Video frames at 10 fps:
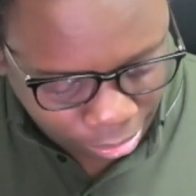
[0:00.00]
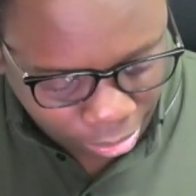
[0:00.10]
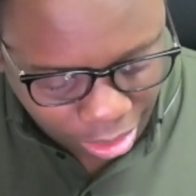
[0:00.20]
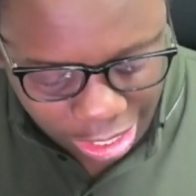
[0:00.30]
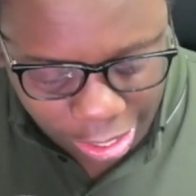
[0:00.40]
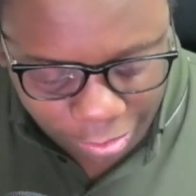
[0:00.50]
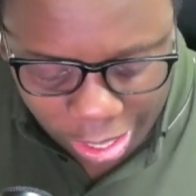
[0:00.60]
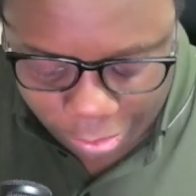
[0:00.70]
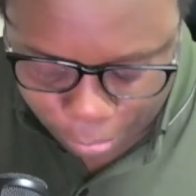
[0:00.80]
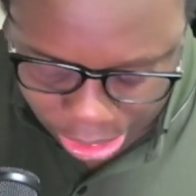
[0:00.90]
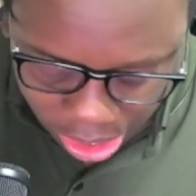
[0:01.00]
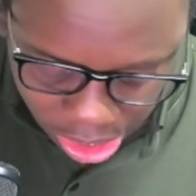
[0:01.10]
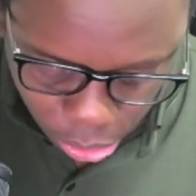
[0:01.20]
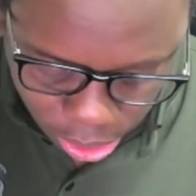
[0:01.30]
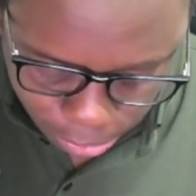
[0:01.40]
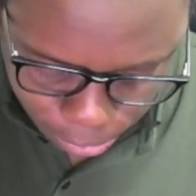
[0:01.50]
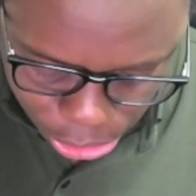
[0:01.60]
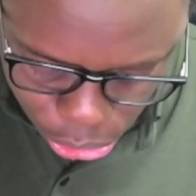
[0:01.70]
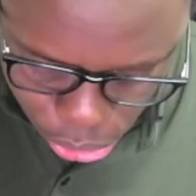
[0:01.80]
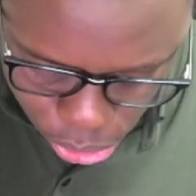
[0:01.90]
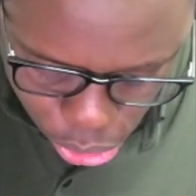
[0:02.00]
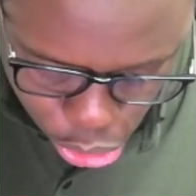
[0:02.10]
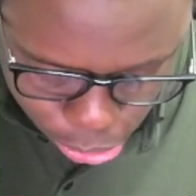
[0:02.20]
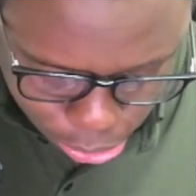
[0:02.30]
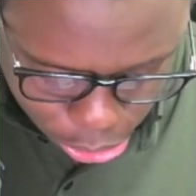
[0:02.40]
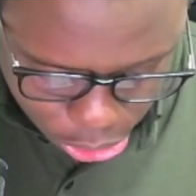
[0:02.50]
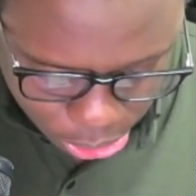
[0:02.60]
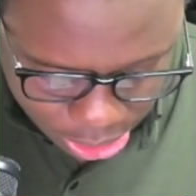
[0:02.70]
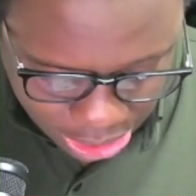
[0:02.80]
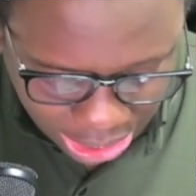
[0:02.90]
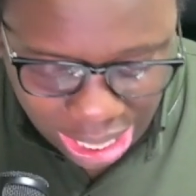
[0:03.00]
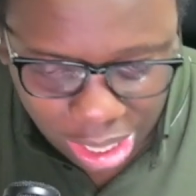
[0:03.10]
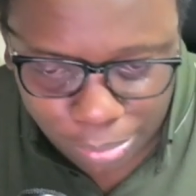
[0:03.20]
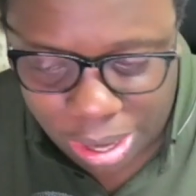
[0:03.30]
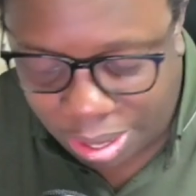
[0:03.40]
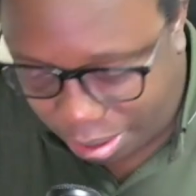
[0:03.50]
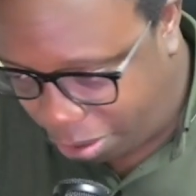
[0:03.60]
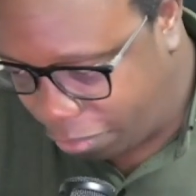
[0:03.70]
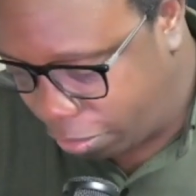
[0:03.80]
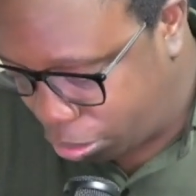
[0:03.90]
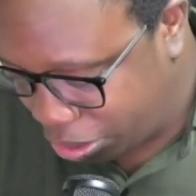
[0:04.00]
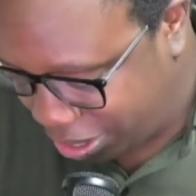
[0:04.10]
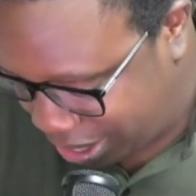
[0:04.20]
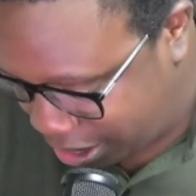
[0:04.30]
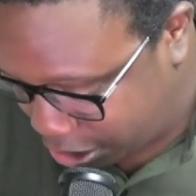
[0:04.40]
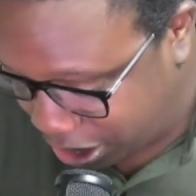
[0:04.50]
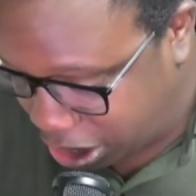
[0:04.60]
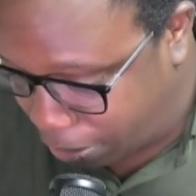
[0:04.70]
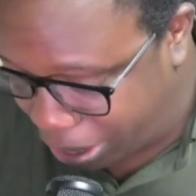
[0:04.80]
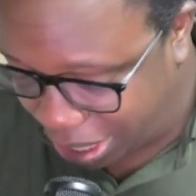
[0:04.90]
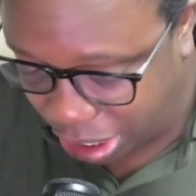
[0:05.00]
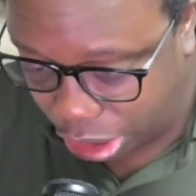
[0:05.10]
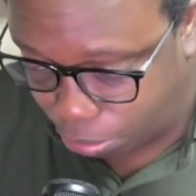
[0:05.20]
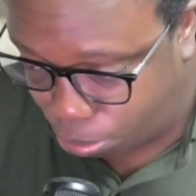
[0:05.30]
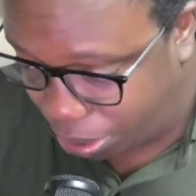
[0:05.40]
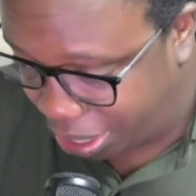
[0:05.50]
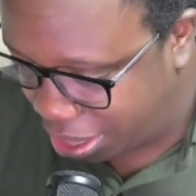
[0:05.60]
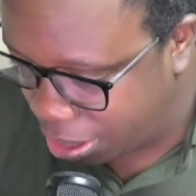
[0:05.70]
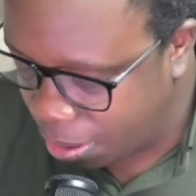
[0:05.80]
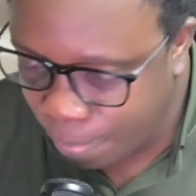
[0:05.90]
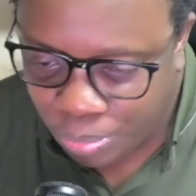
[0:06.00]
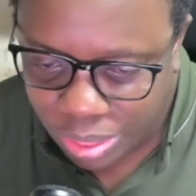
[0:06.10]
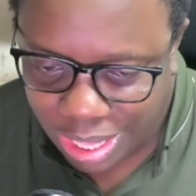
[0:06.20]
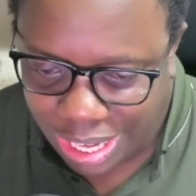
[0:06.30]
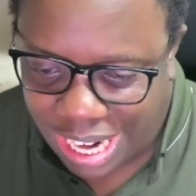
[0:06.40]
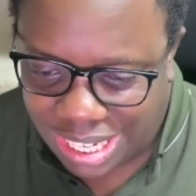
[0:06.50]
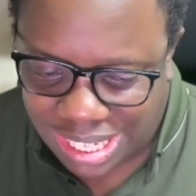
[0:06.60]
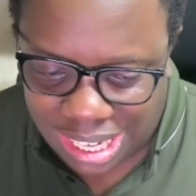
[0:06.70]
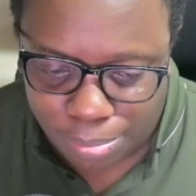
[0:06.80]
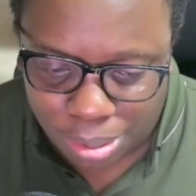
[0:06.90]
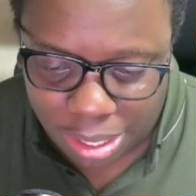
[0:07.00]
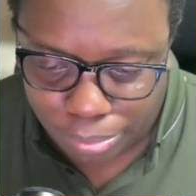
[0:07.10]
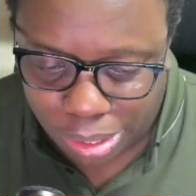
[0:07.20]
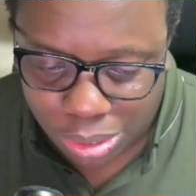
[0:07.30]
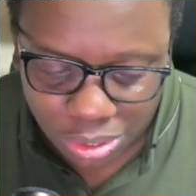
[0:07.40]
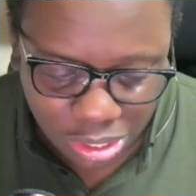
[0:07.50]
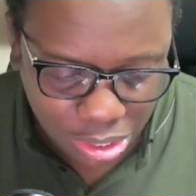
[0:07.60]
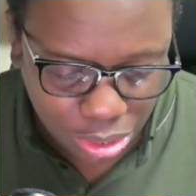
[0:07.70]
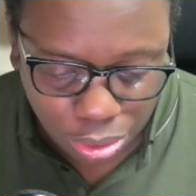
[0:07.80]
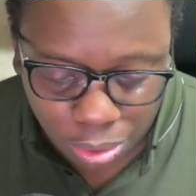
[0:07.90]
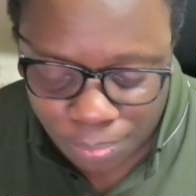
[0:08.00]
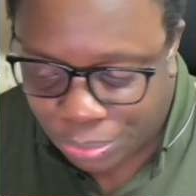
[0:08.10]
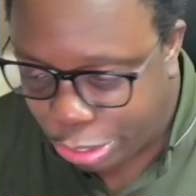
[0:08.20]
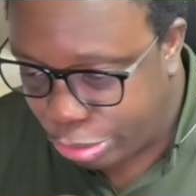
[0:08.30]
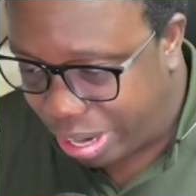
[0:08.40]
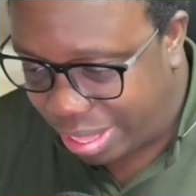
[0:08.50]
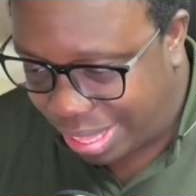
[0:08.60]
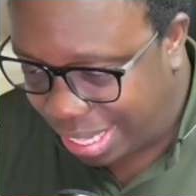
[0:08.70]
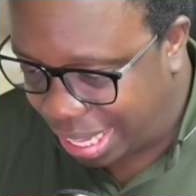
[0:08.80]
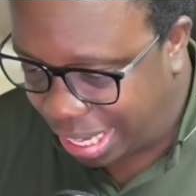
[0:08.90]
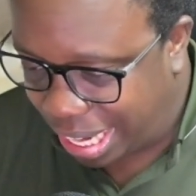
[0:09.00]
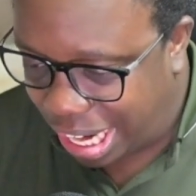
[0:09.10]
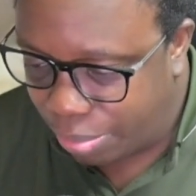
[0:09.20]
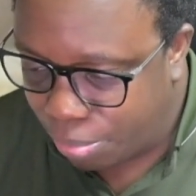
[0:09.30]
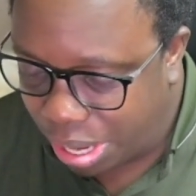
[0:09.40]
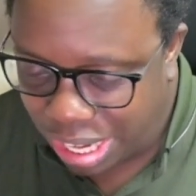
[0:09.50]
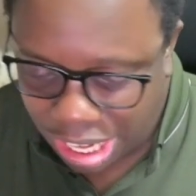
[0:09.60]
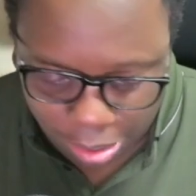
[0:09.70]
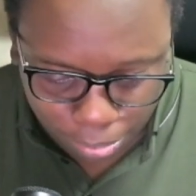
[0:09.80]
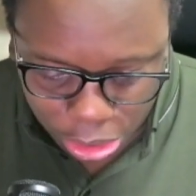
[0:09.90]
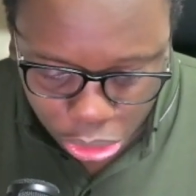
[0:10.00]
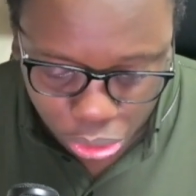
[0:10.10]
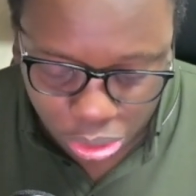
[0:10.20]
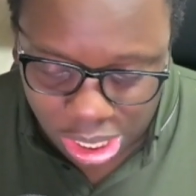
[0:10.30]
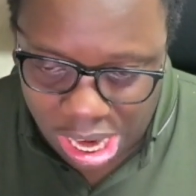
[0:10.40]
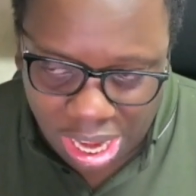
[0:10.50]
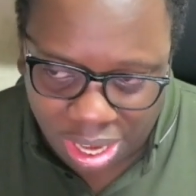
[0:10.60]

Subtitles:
they have partnered with Mission to produce the Caliban Evo points. So it's a partnership with the darts company Mission. So you might think that Caliban and Mission are